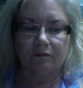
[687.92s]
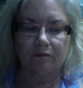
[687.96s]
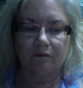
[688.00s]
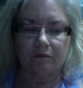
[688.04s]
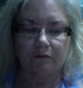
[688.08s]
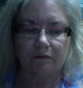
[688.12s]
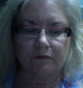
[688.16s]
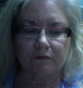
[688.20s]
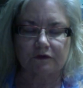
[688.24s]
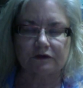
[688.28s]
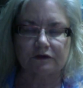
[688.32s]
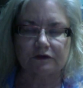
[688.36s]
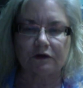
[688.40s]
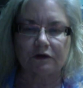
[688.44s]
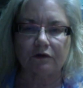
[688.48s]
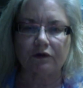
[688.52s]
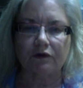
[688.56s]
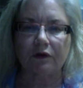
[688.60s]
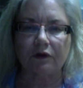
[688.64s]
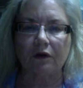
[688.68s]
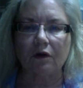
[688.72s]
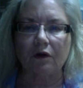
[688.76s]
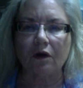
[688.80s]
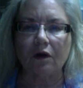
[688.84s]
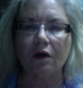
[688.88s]
so
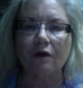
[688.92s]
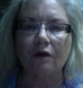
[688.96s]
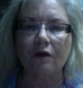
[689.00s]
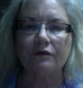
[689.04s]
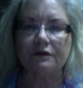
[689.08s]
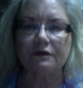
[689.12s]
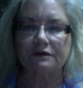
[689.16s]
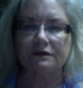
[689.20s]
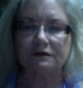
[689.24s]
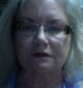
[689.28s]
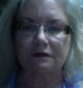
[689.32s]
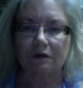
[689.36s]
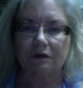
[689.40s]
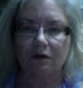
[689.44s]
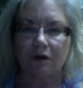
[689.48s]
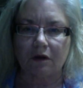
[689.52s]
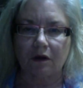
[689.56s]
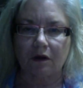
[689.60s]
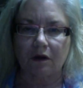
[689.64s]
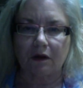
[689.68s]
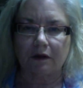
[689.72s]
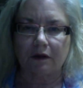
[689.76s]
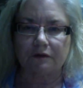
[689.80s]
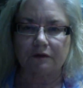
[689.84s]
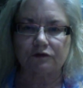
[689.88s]
there are all these
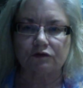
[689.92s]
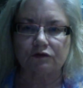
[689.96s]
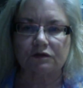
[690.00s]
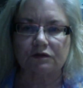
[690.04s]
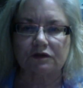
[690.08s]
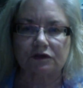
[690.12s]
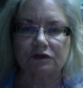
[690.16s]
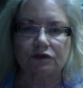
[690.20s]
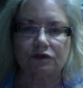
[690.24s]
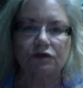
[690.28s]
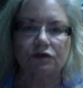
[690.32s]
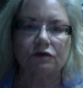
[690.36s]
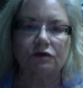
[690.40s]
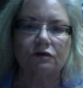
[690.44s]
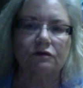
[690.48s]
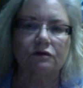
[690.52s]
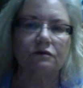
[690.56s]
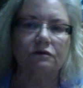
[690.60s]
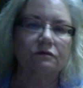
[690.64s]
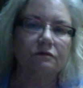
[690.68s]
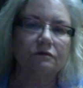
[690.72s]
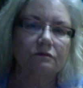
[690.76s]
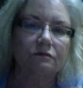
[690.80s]
traditional